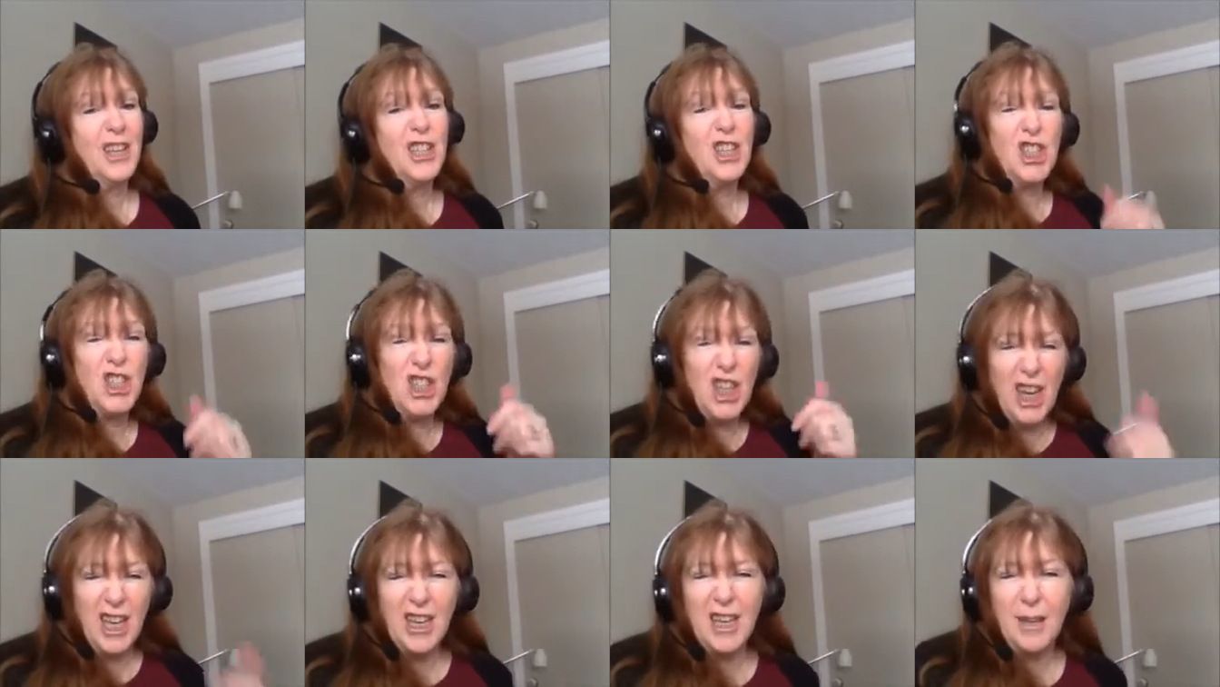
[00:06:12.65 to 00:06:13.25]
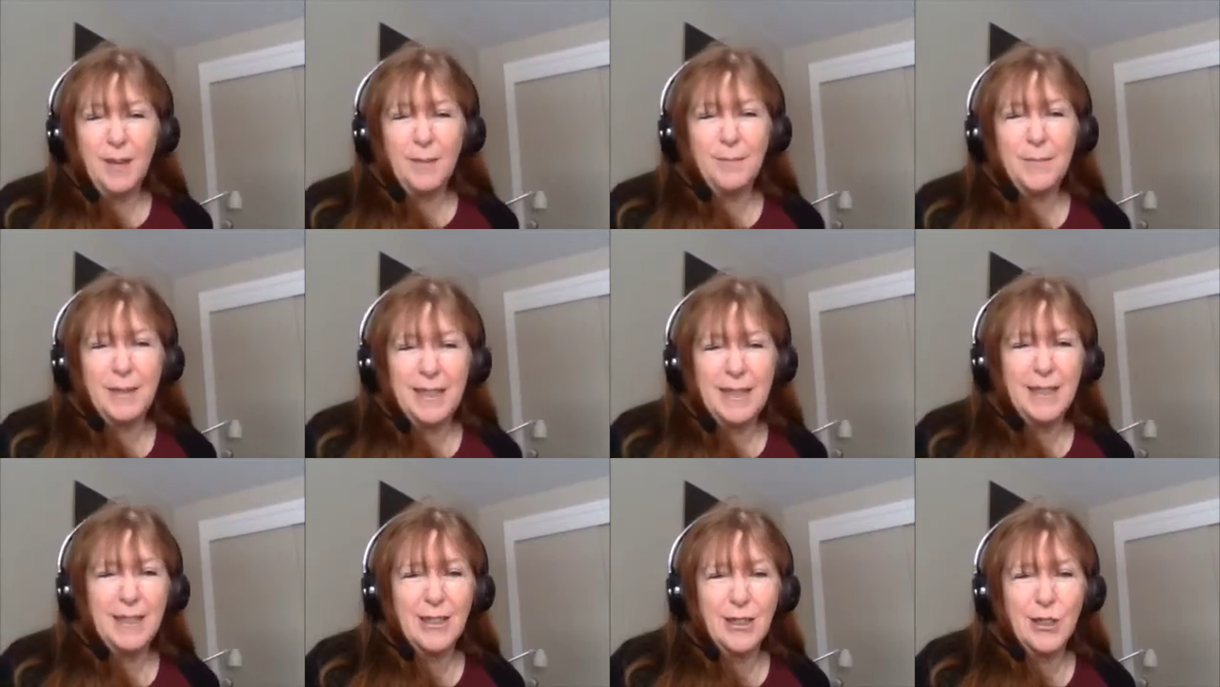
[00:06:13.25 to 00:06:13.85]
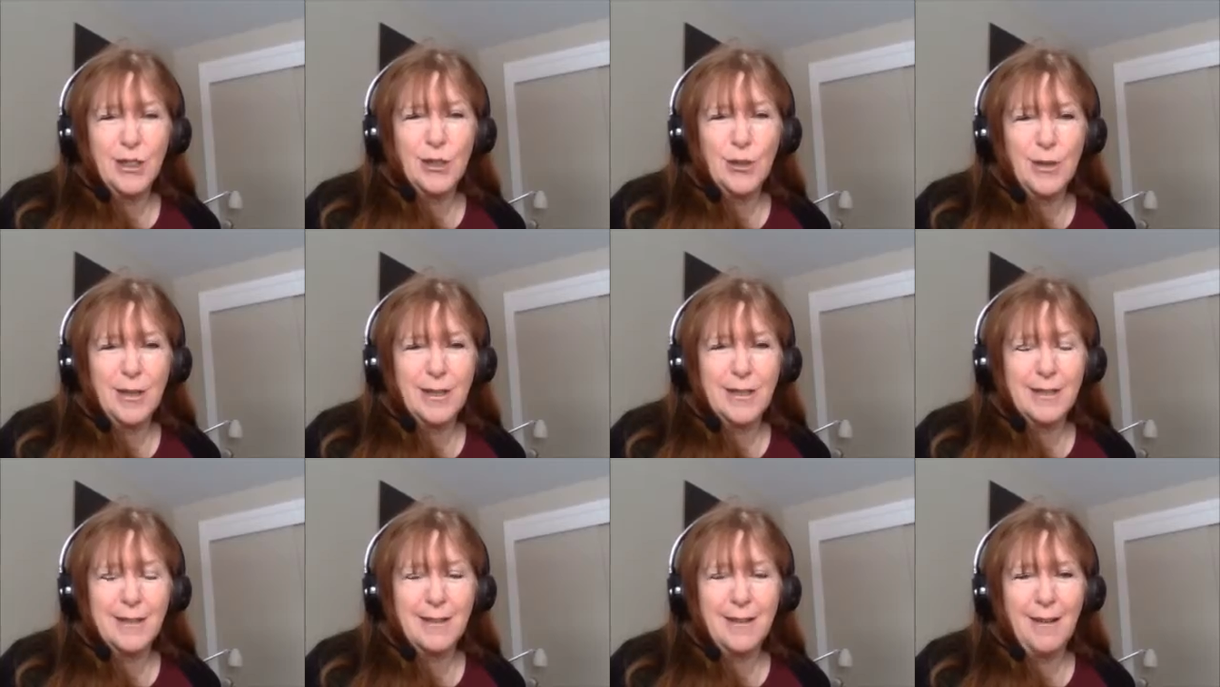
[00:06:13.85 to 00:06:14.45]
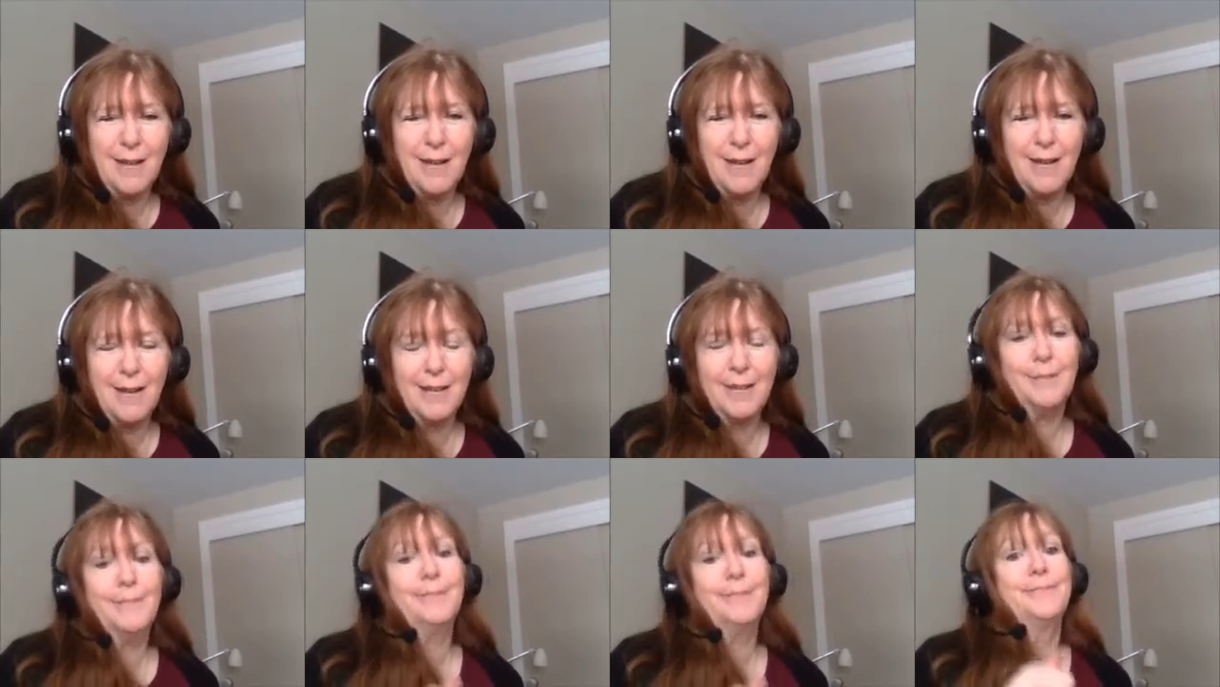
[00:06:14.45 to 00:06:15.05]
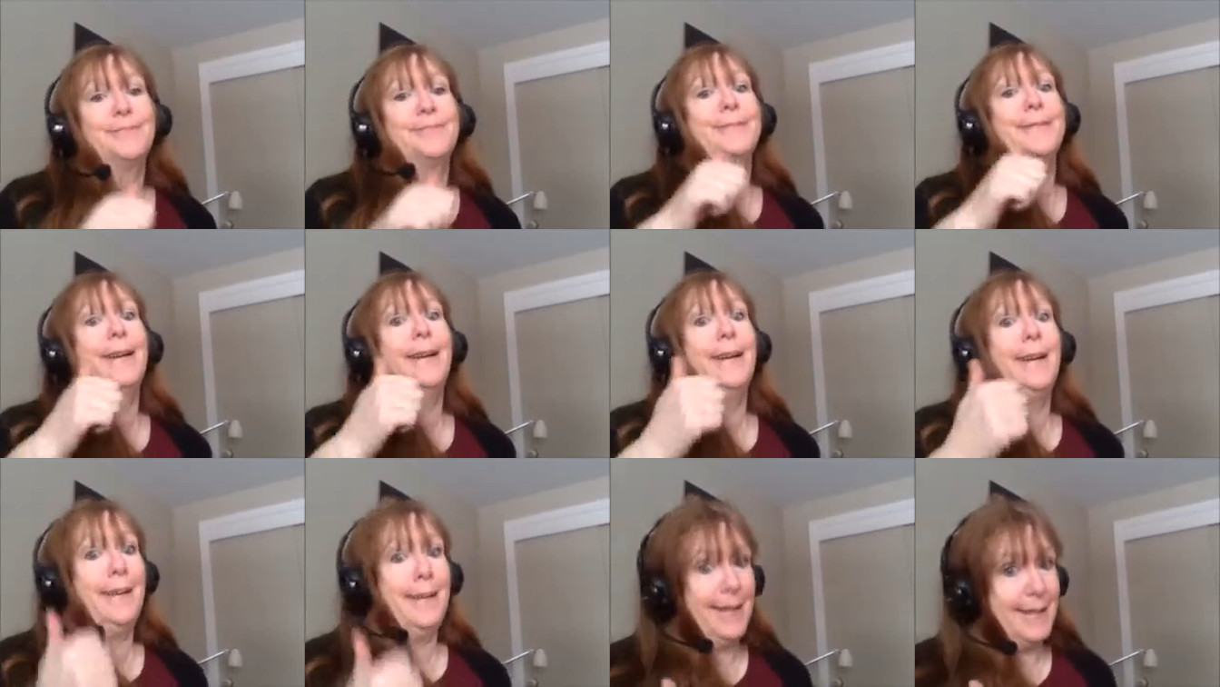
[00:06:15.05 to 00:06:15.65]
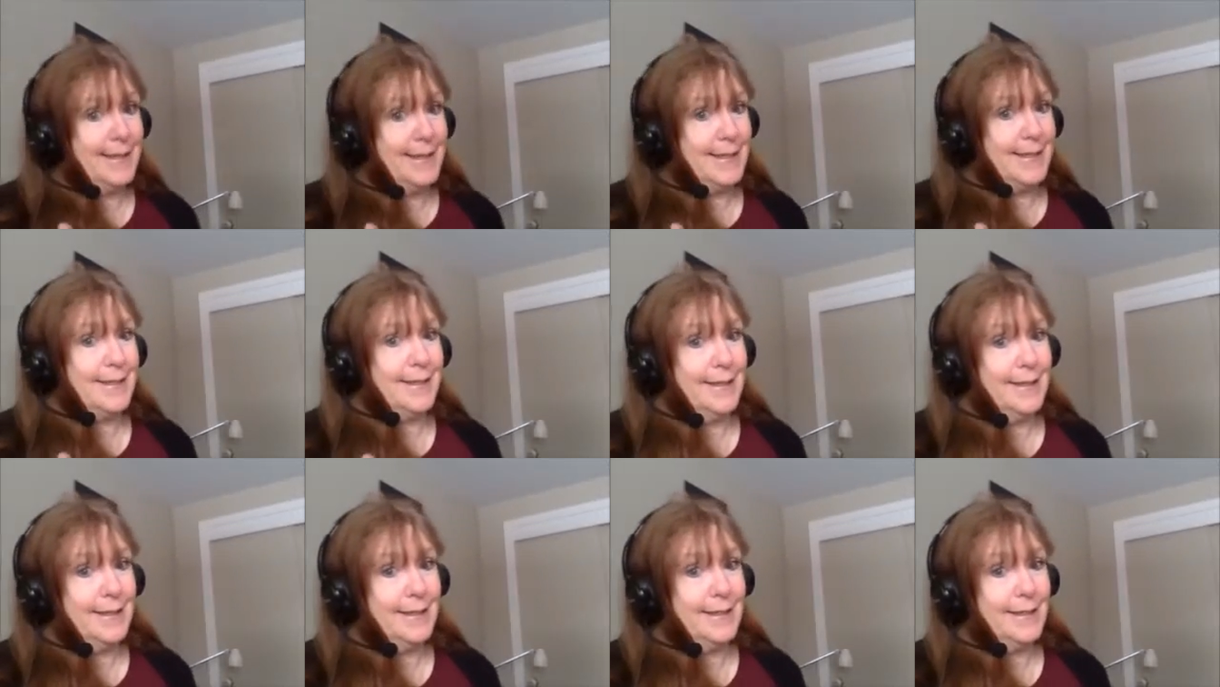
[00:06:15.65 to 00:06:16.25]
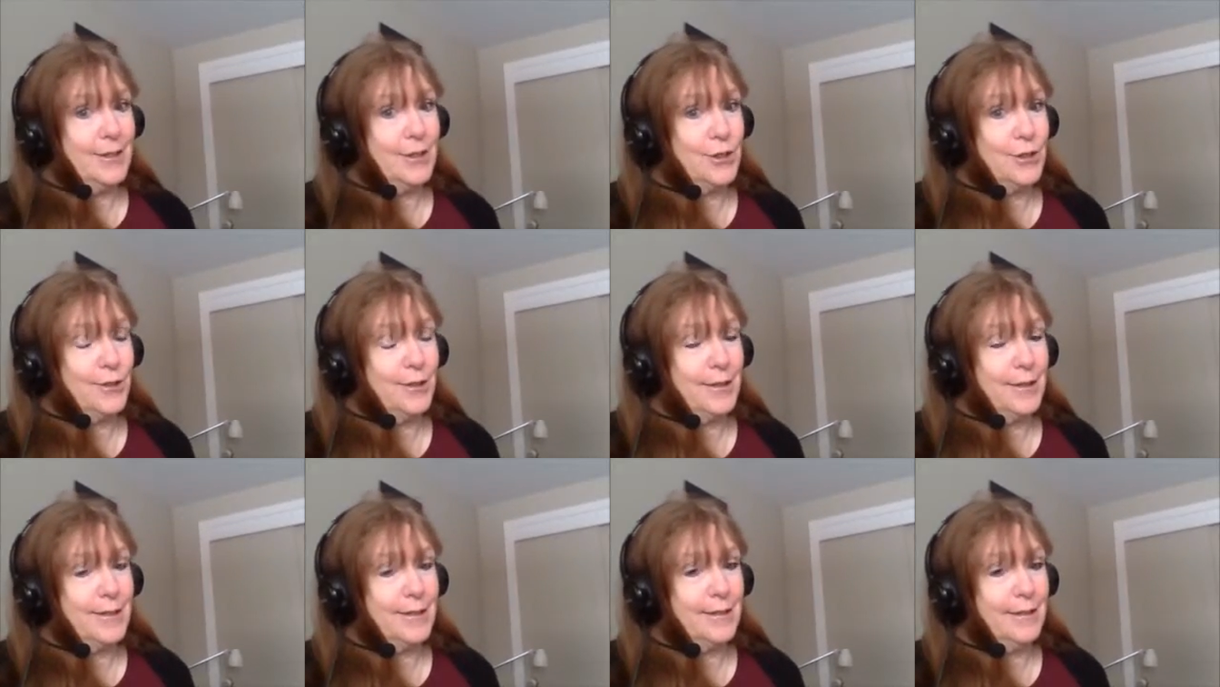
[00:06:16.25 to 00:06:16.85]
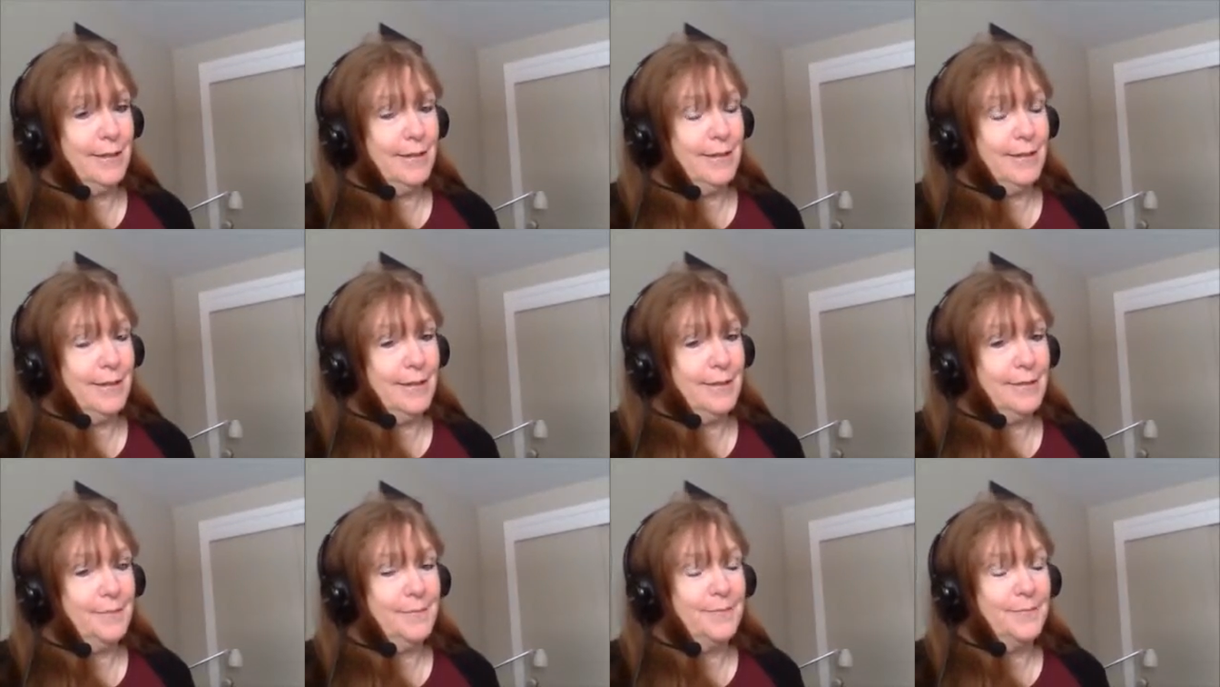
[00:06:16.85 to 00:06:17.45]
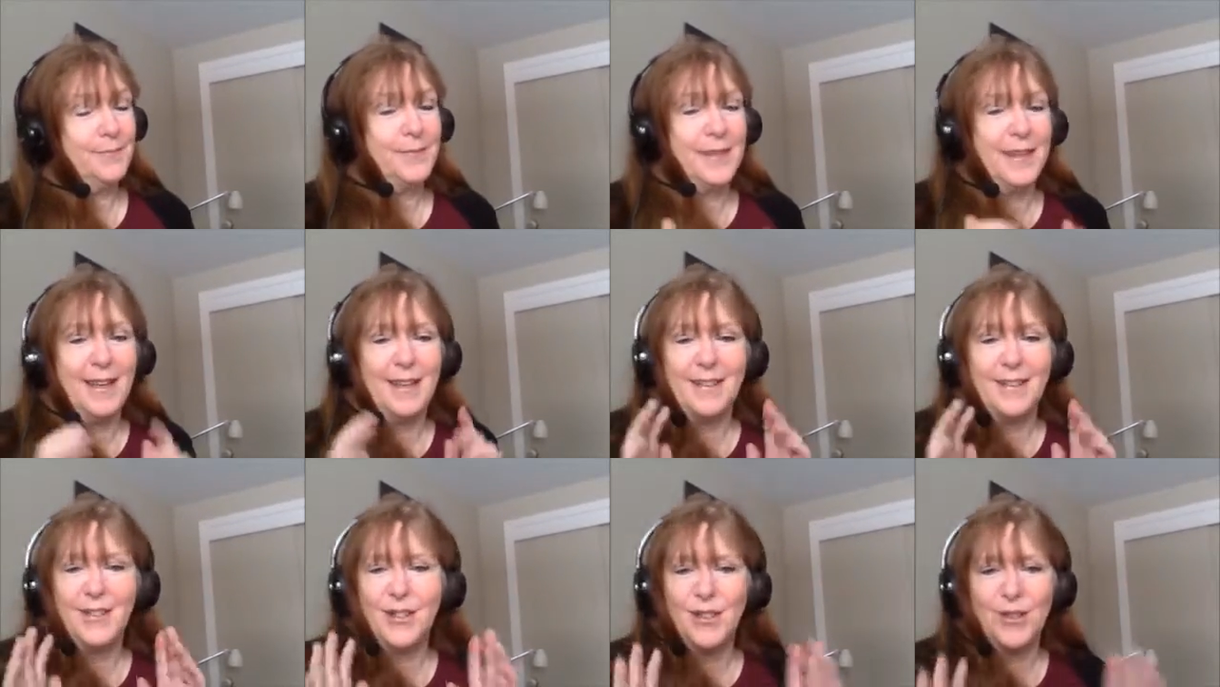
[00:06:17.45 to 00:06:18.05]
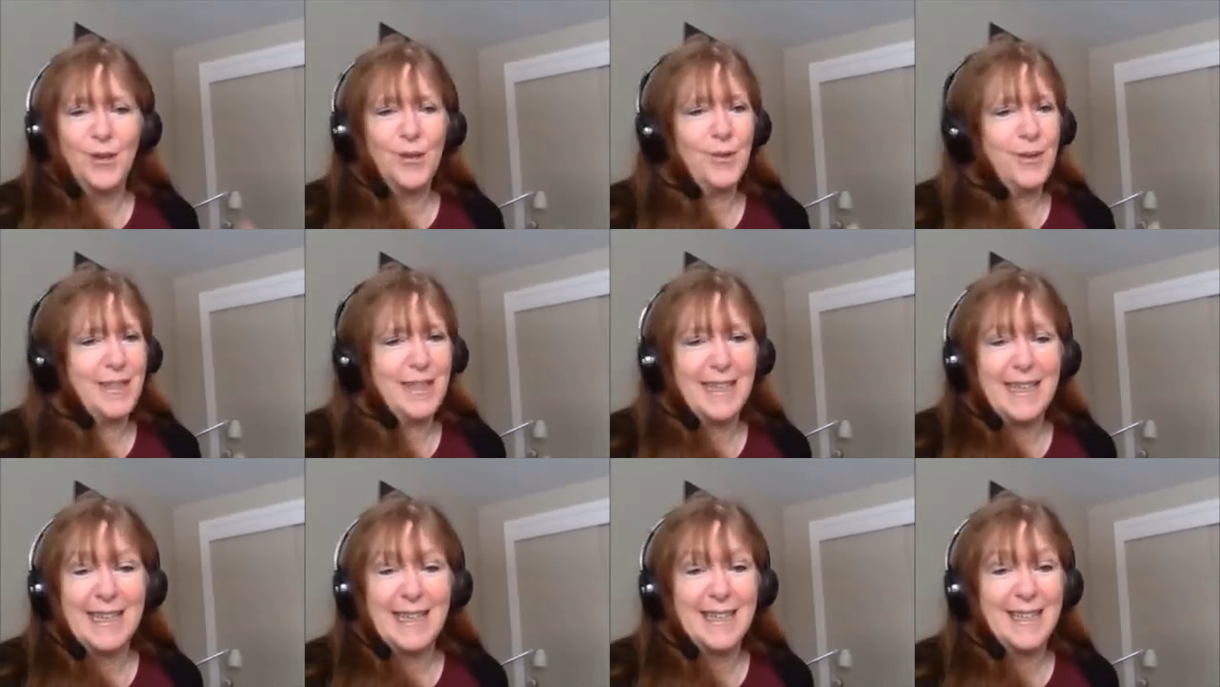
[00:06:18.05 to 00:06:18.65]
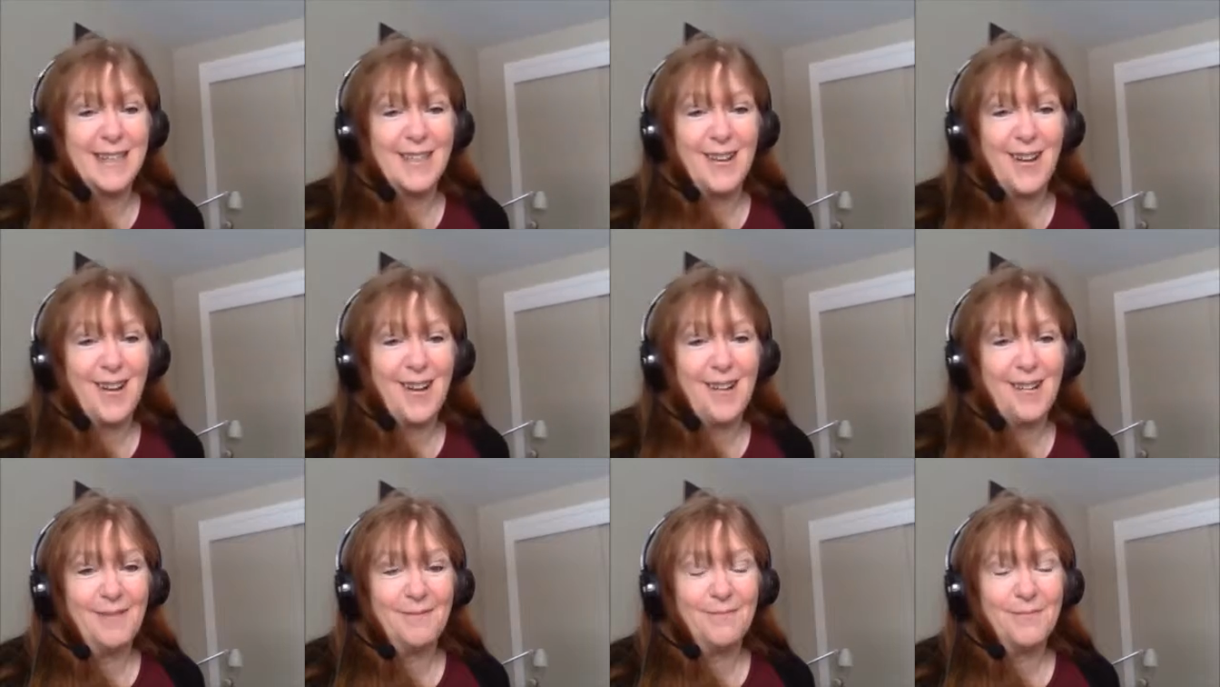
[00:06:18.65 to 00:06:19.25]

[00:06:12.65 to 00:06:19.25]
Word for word: Jacob needed to trust God. Isaac needed to trust God. And so did Esau.